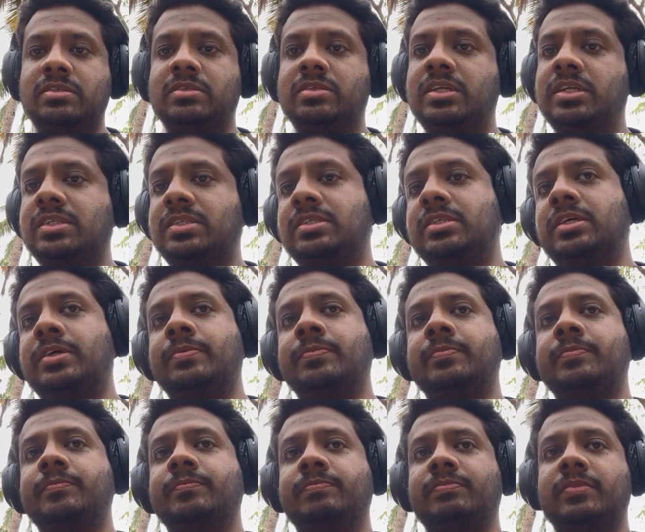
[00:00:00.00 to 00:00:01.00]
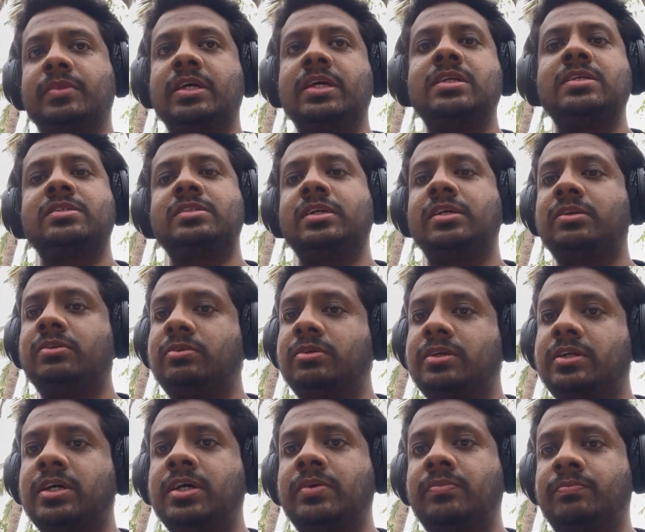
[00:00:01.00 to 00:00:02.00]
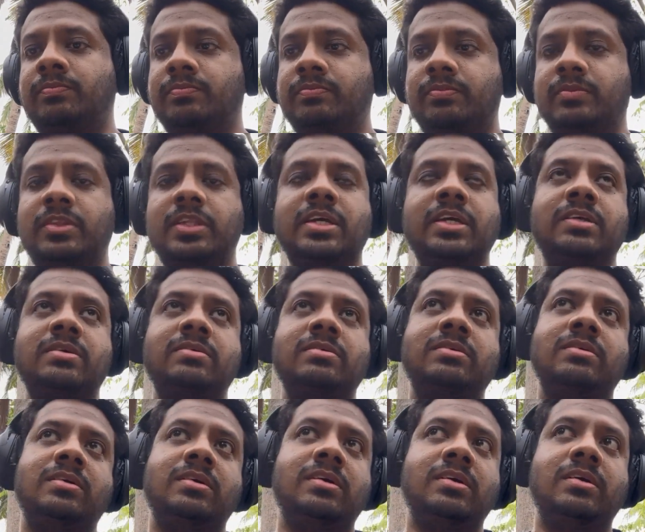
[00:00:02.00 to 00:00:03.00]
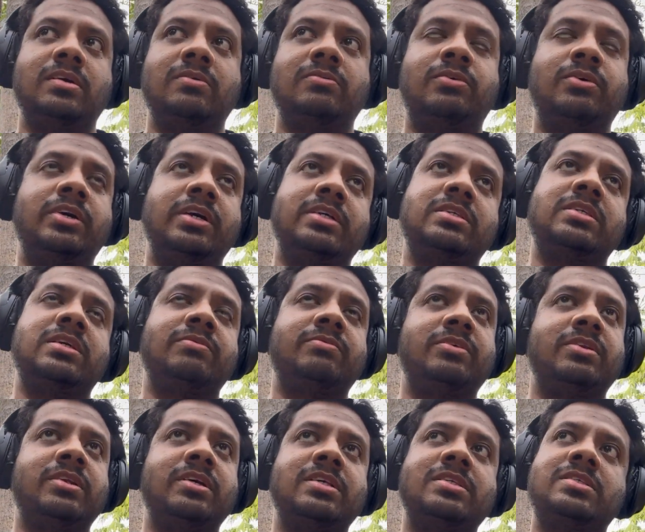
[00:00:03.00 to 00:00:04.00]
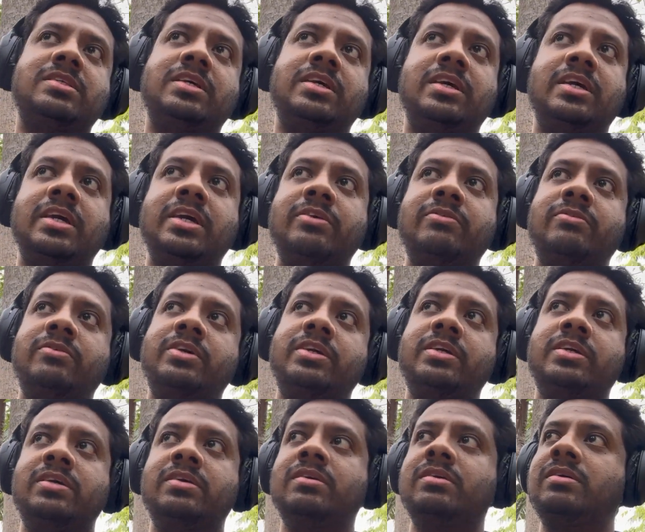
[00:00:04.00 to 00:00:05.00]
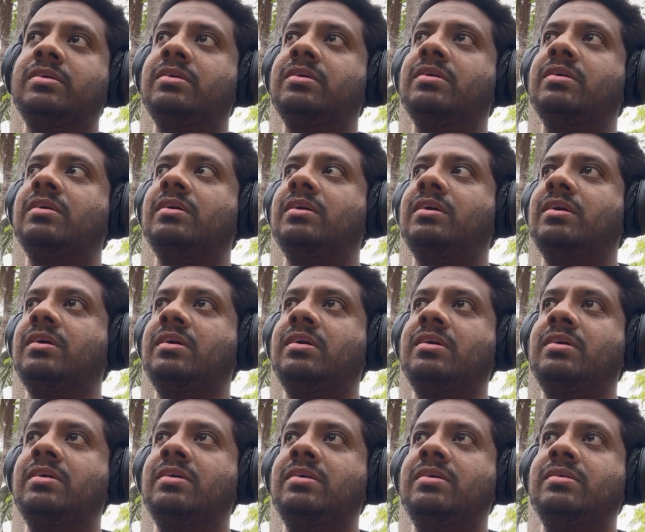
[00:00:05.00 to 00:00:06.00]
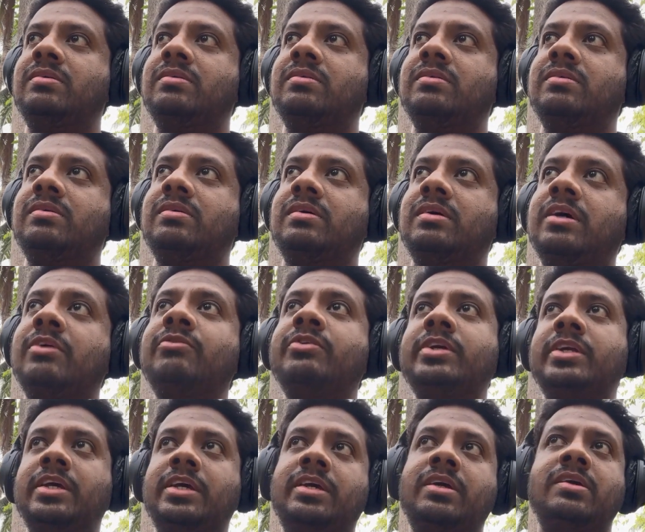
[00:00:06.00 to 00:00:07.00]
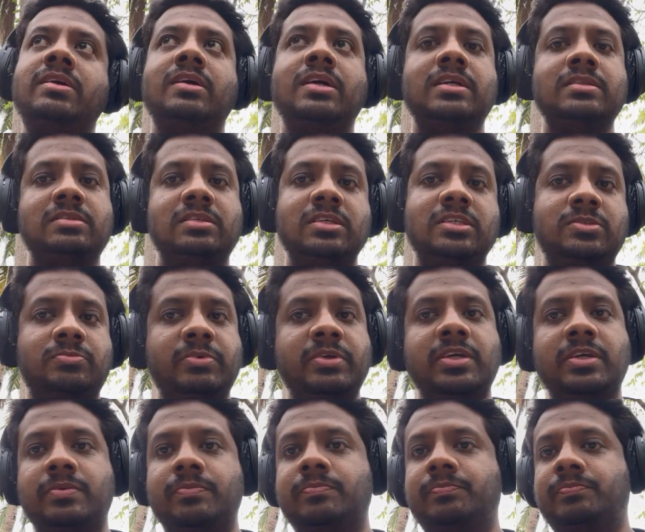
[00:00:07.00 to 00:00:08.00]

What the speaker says: let's say at a scheduled time, like for example, let's say every day at 6 p.m.